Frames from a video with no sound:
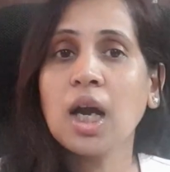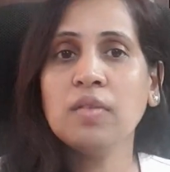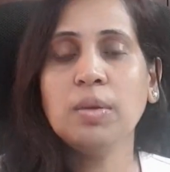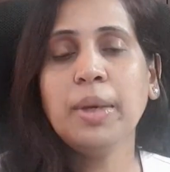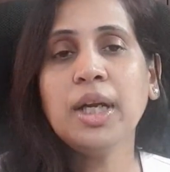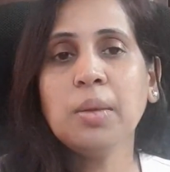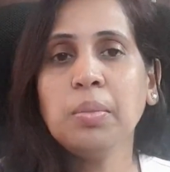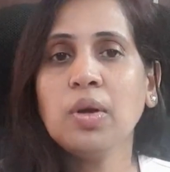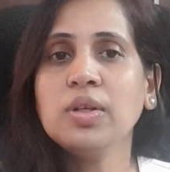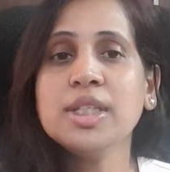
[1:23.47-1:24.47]
Government
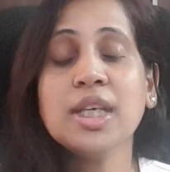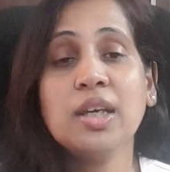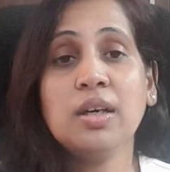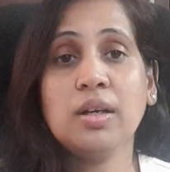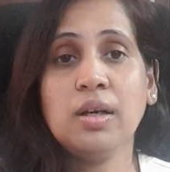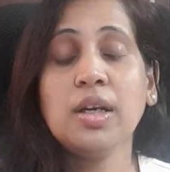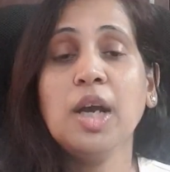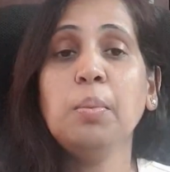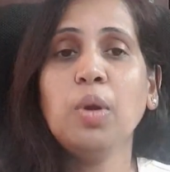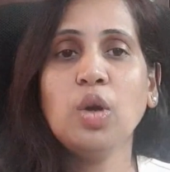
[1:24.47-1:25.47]
employees here are
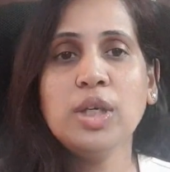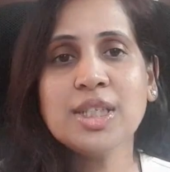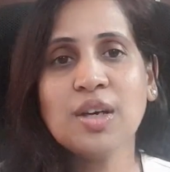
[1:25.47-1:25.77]
employees